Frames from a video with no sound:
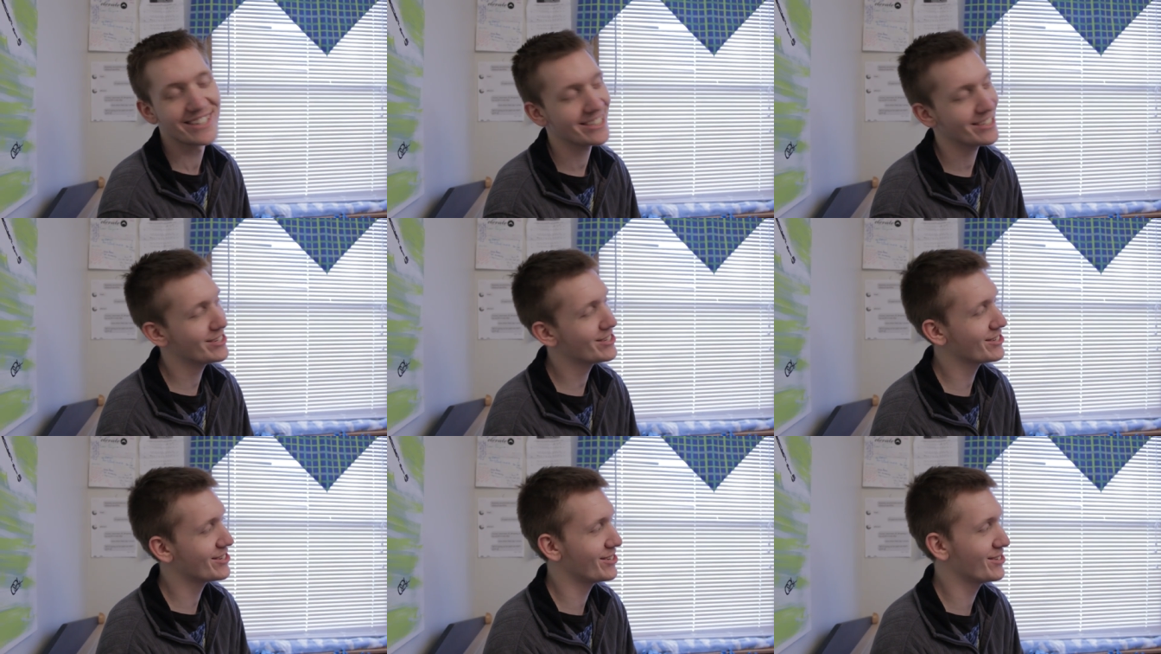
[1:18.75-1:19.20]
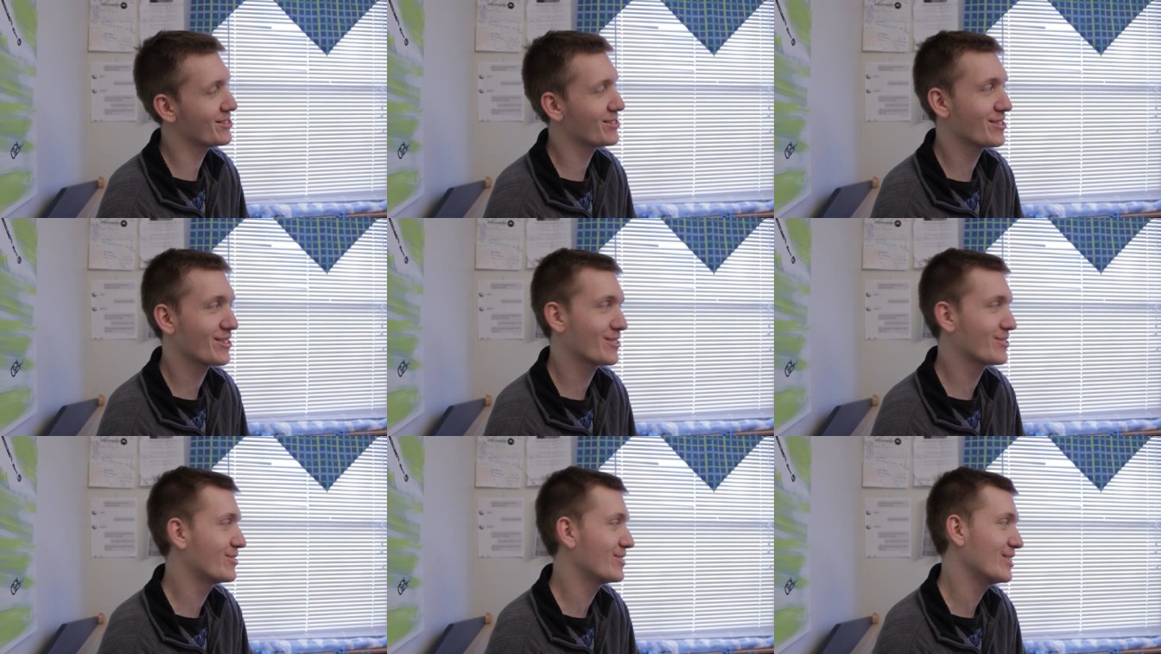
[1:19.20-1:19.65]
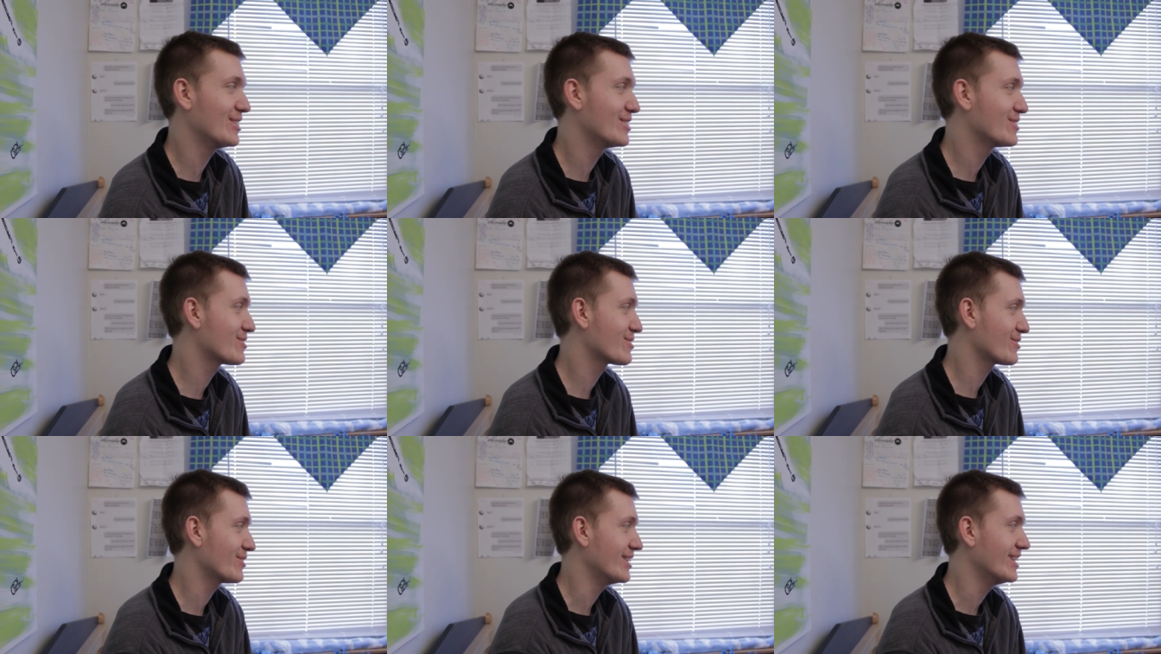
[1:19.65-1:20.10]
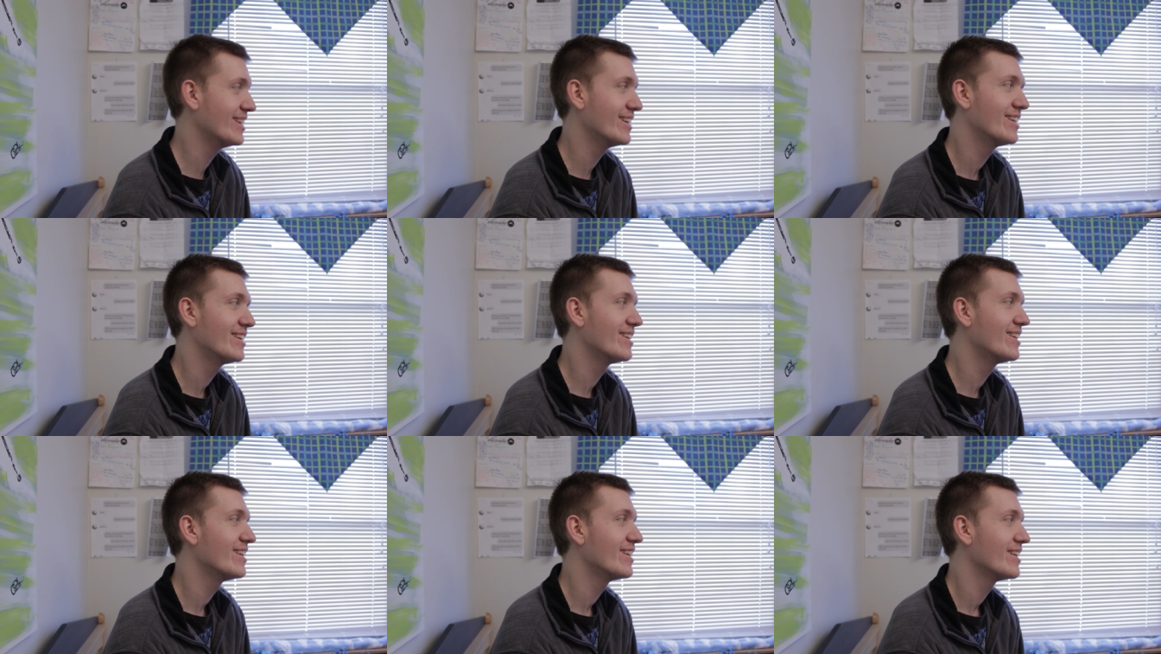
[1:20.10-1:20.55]
it's just the green screen.
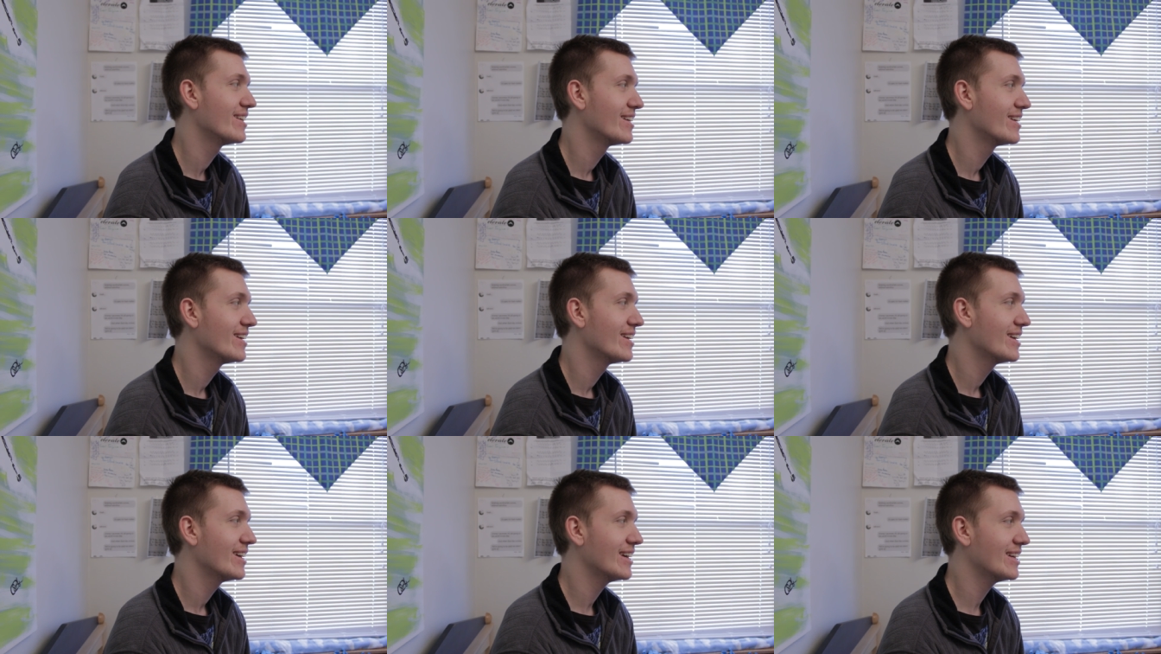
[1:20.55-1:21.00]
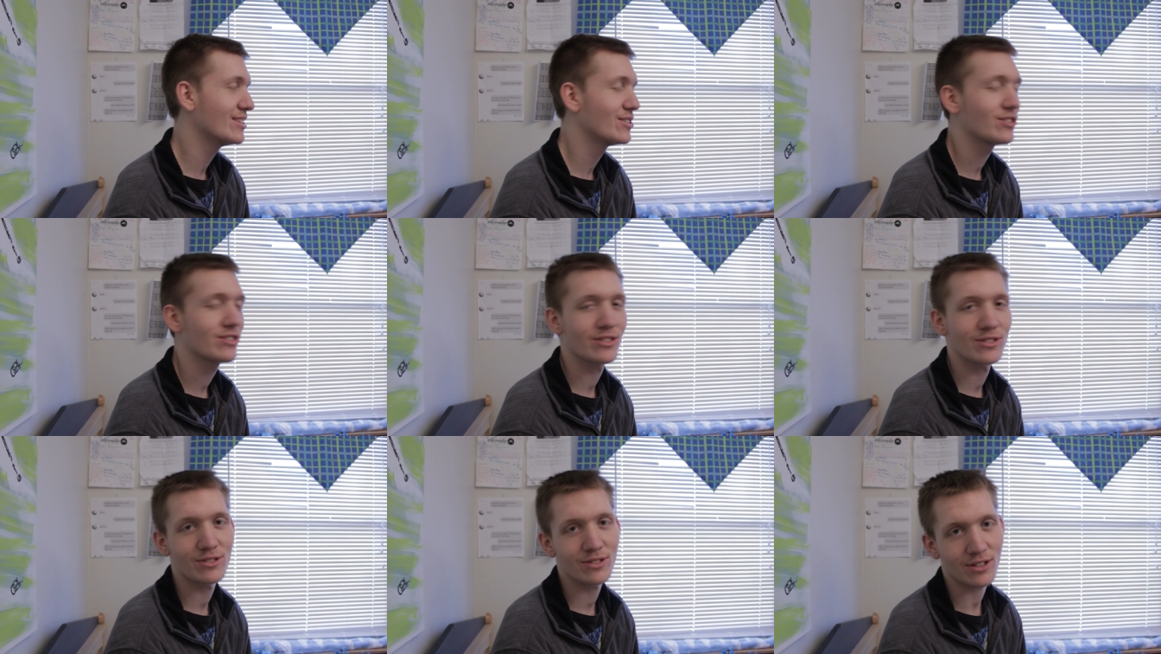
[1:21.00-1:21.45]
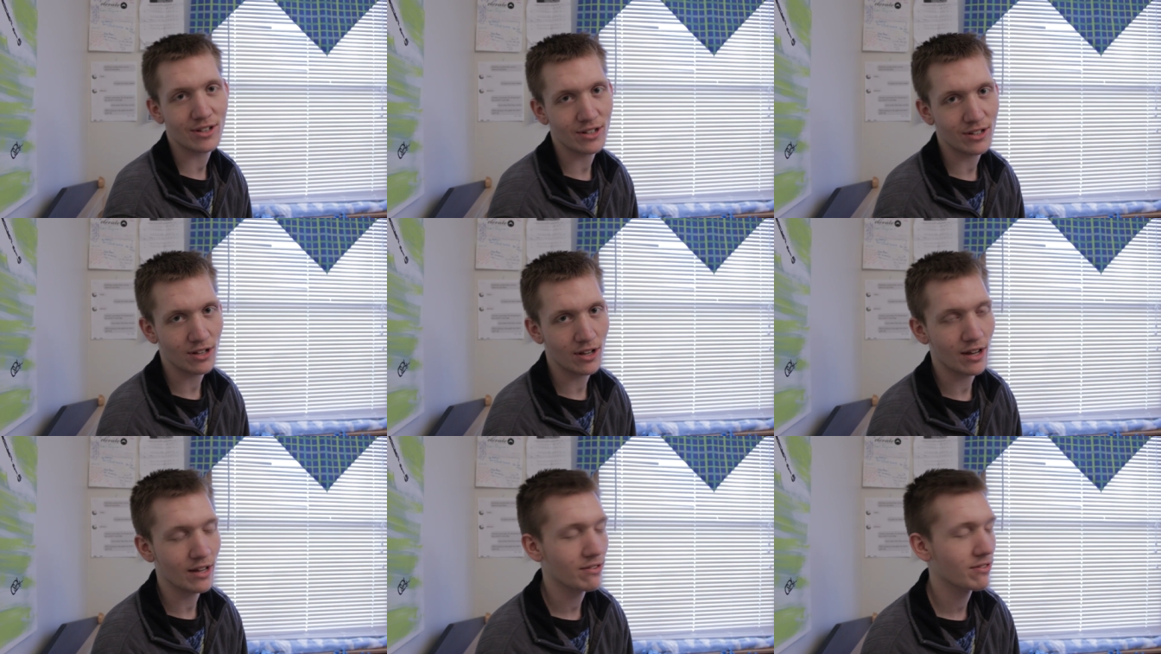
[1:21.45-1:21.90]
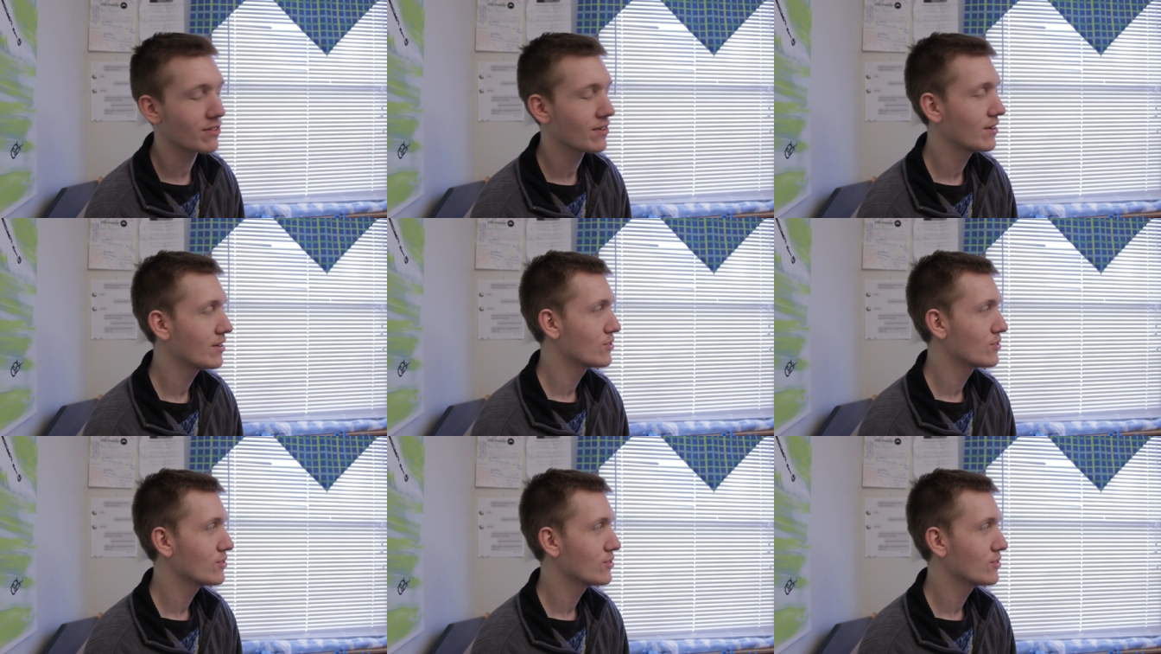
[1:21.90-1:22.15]
It's just the cloth.